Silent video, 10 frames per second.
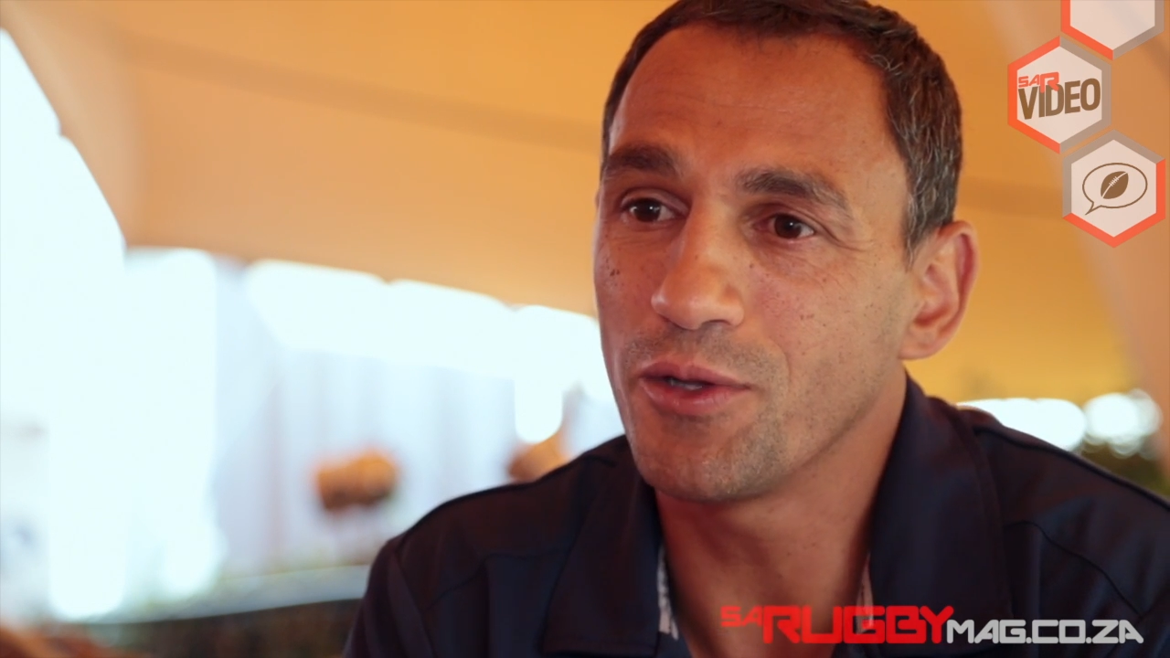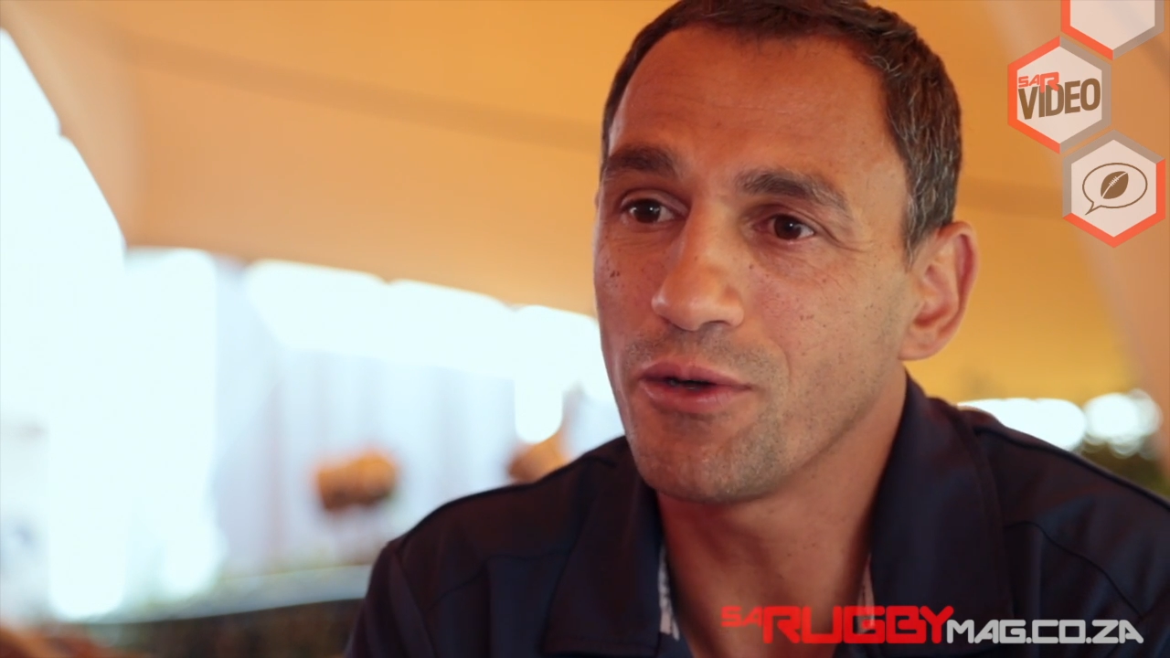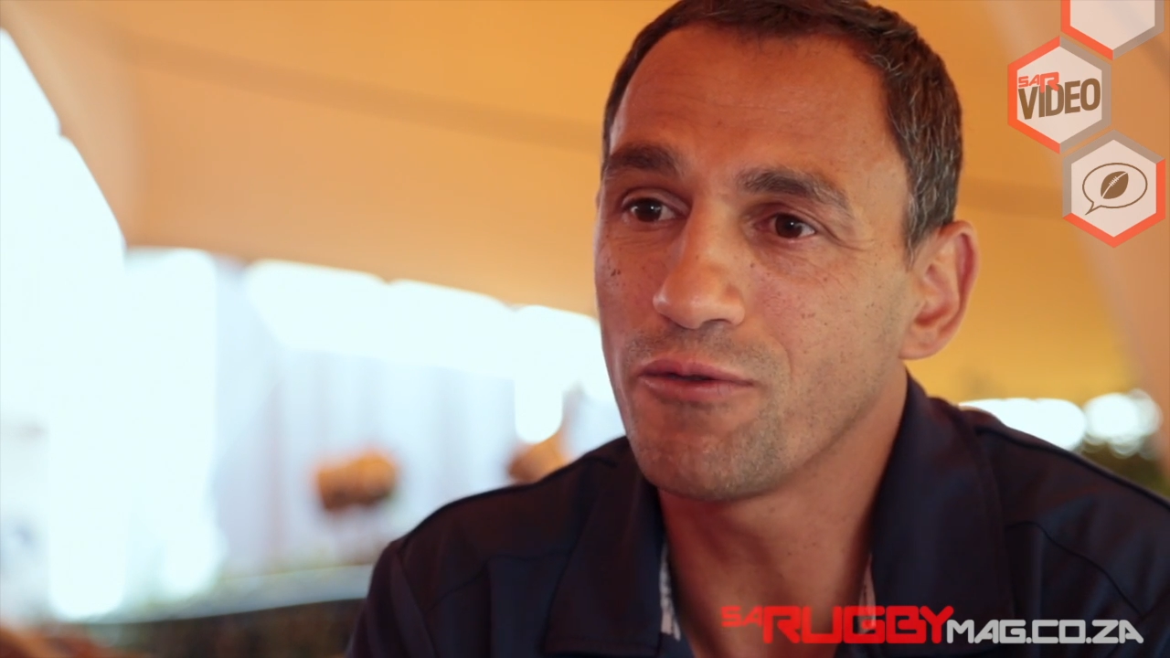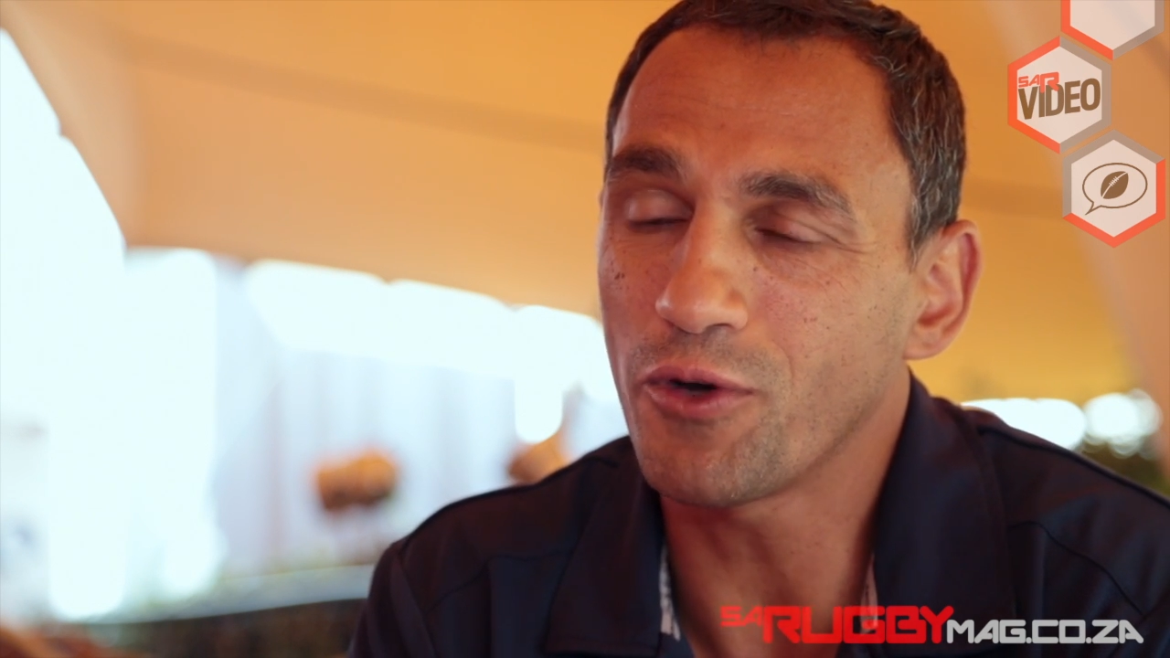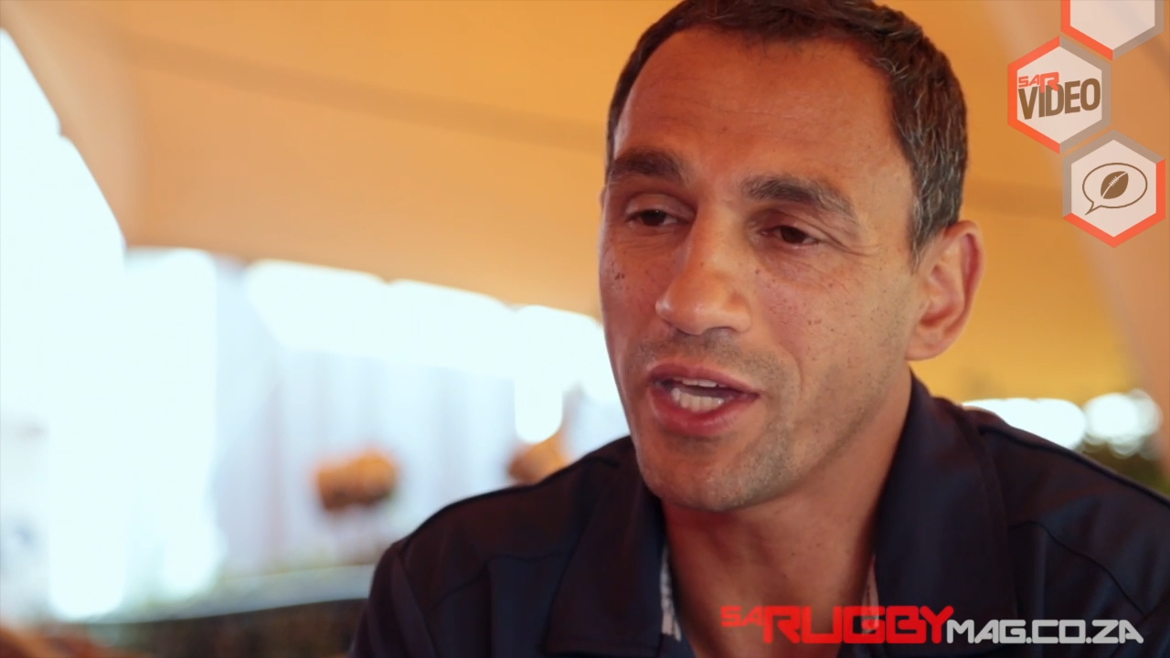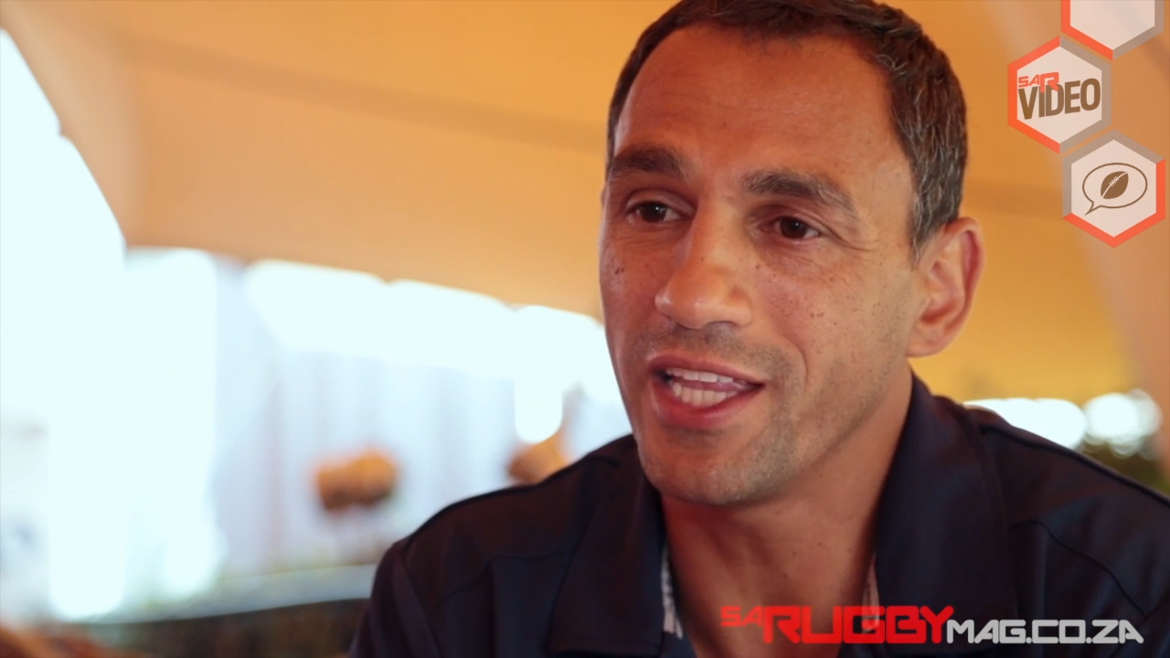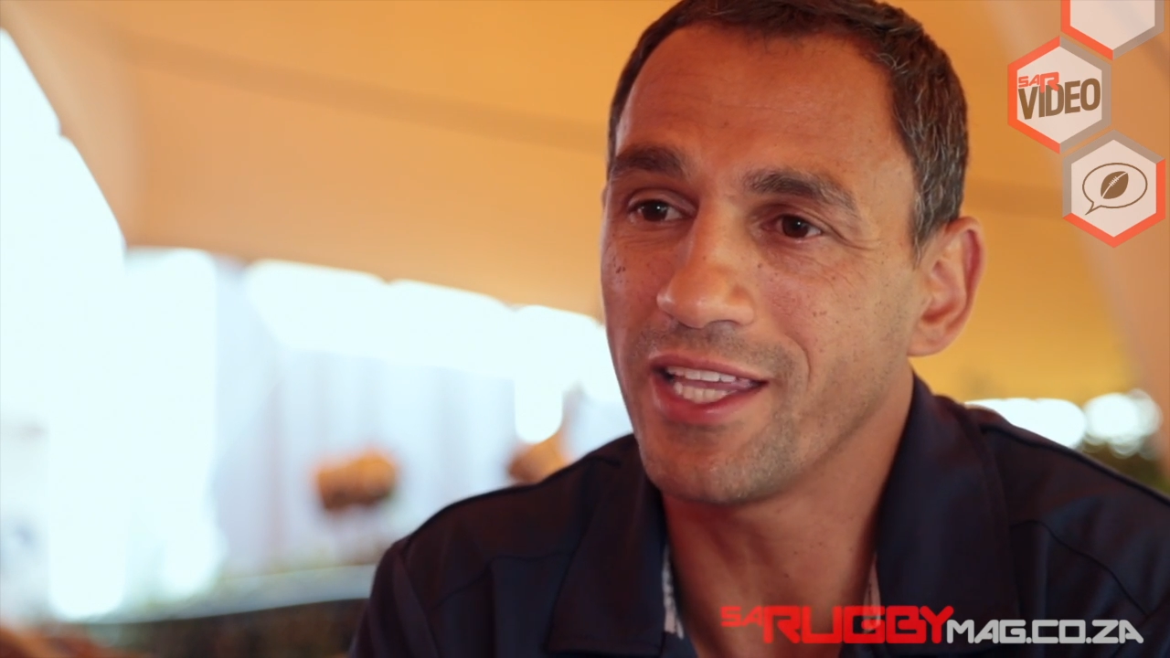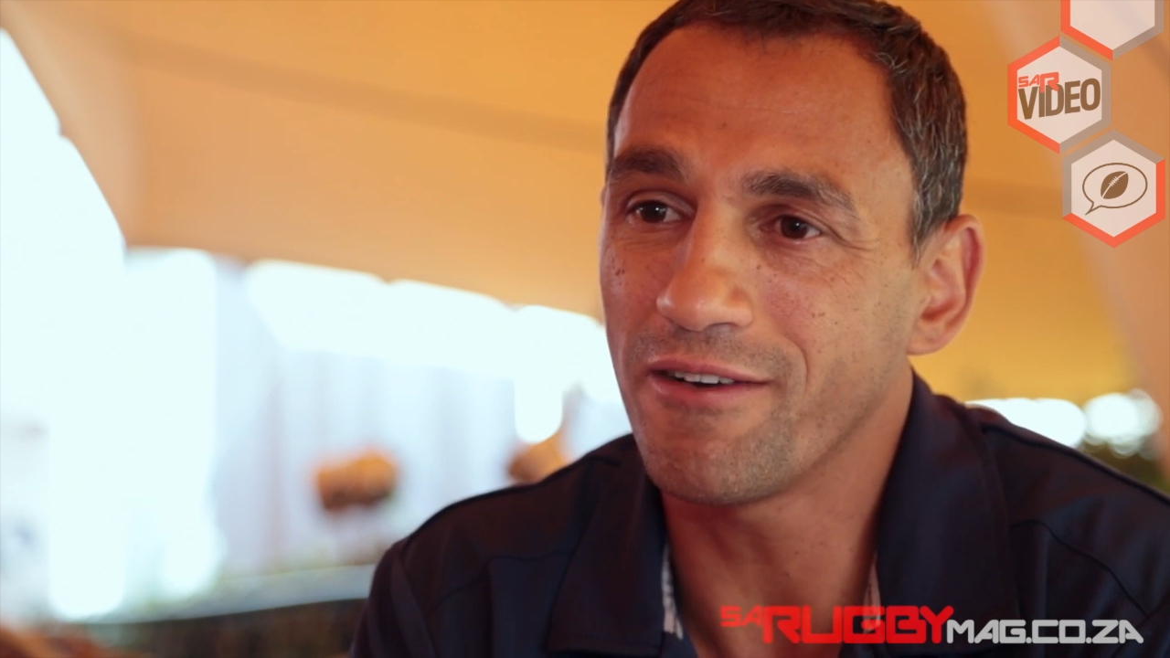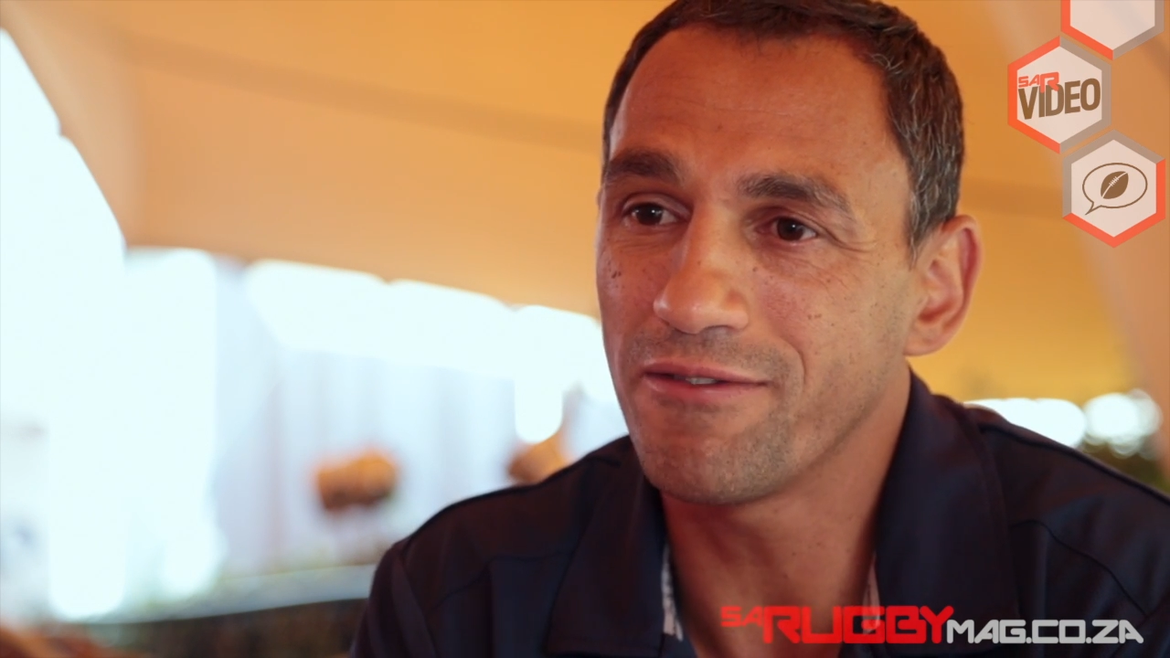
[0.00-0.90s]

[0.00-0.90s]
to look for Kenya